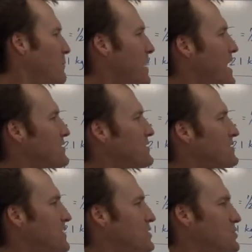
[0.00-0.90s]
Mass is
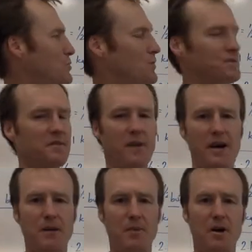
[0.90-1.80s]
6 joules
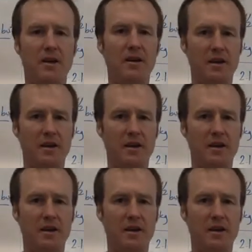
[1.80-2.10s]
divided by